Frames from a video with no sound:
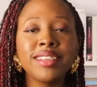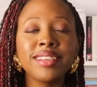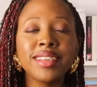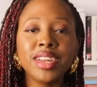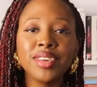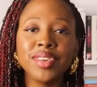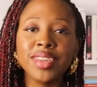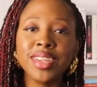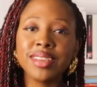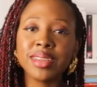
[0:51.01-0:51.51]

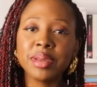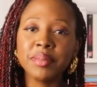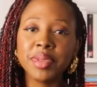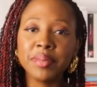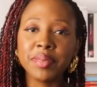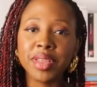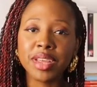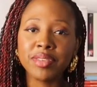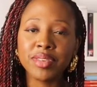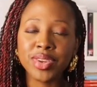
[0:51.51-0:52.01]
Salut les
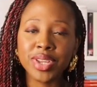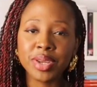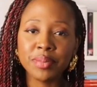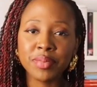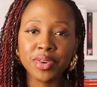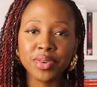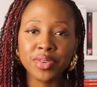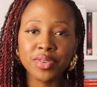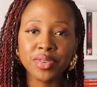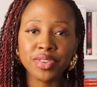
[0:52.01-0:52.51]
amis, bienvenue et
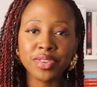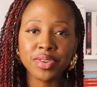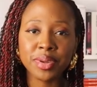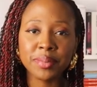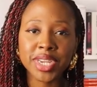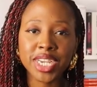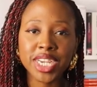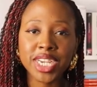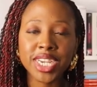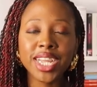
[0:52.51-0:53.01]
bon retour sur
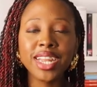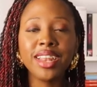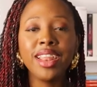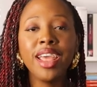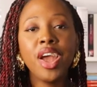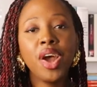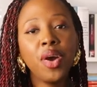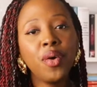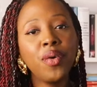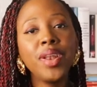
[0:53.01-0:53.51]
ma chaîne.
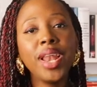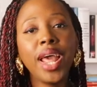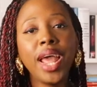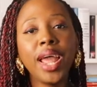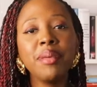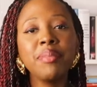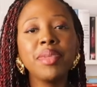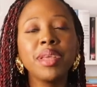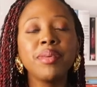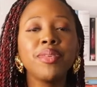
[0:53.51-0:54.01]

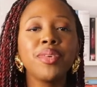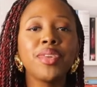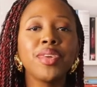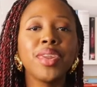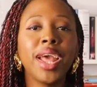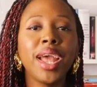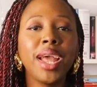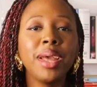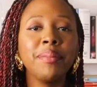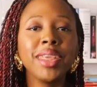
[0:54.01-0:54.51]
Hola, bienvenue
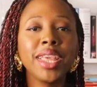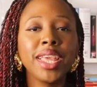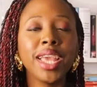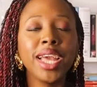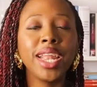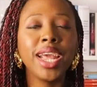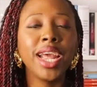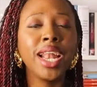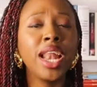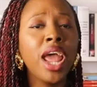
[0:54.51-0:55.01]
à la
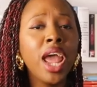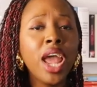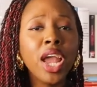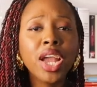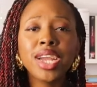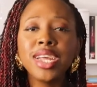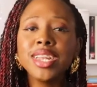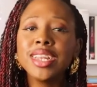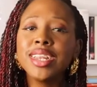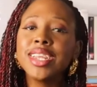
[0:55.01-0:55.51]
canal.
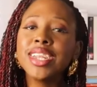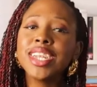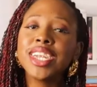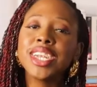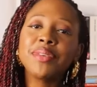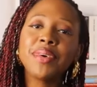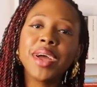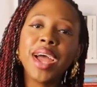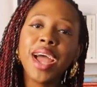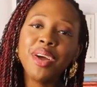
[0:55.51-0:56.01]

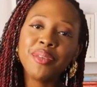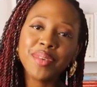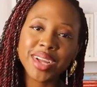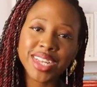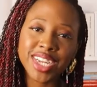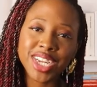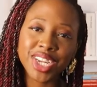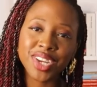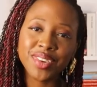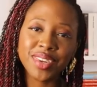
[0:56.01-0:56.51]
Konnichiwa,
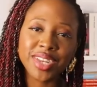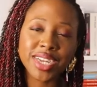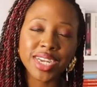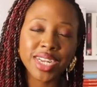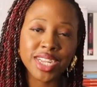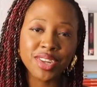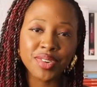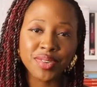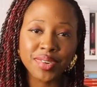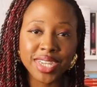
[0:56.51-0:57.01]
watashi no
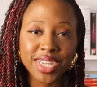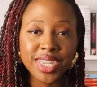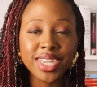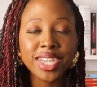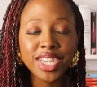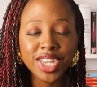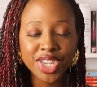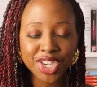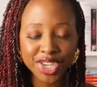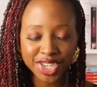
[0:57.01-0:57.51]
channel
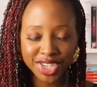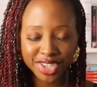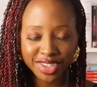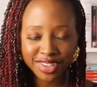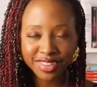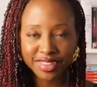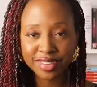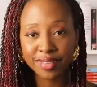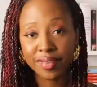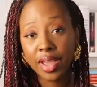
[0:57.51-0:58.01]
ni
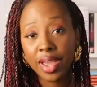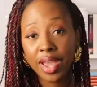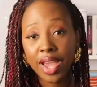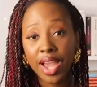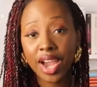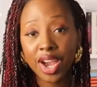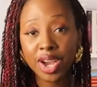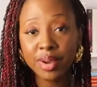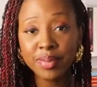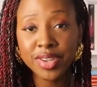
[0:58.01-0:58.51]
yokoso.
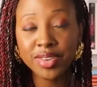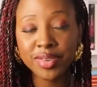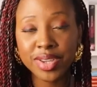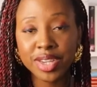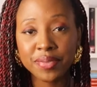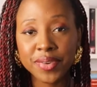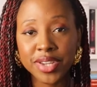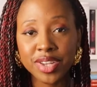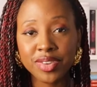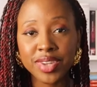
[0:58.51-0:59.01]
I hope you're
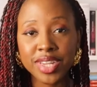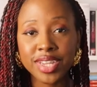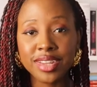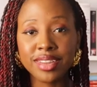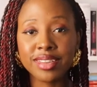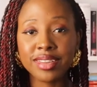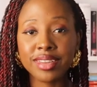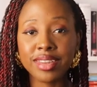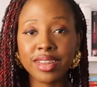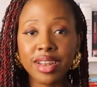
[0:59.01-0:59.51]
doing fine today.
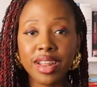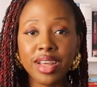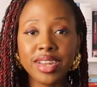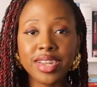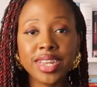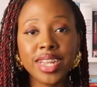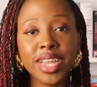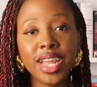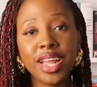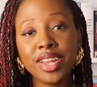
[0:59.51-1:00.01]
This is
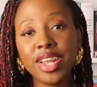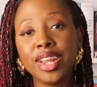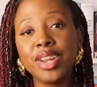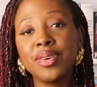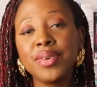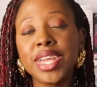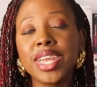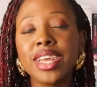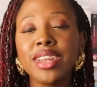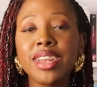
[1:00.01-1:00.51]
another day,
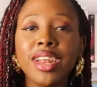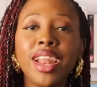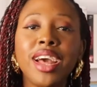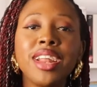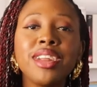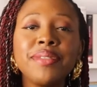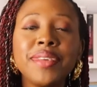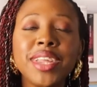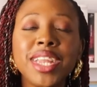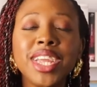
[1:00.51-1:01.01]
another week, and
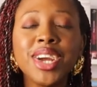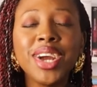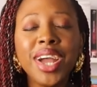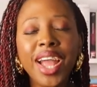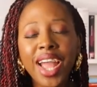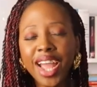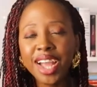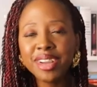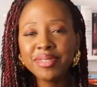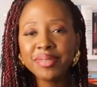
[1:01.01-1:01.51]
another video
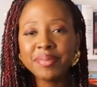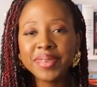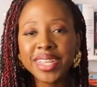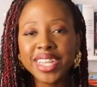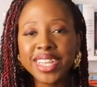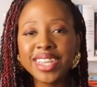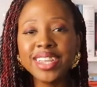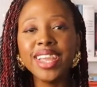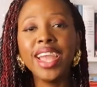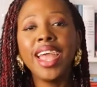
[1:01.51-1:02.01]
of
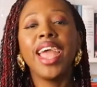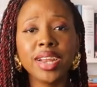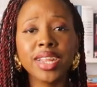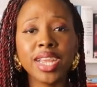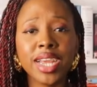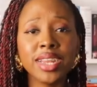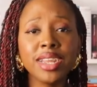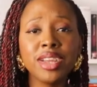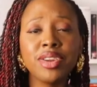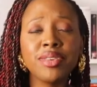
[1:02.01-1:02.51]
me about
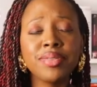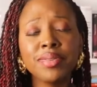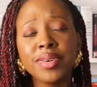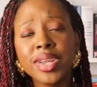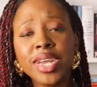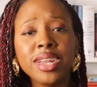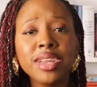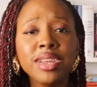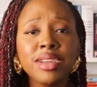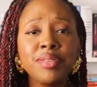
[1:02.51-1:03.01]
getting
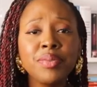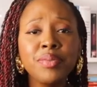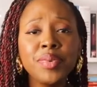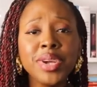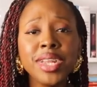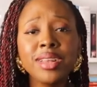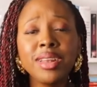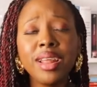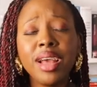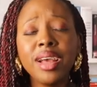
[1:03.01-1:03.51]
creative
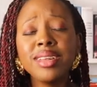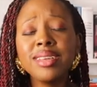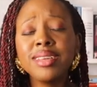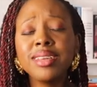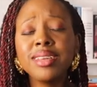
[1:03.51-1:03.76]
with a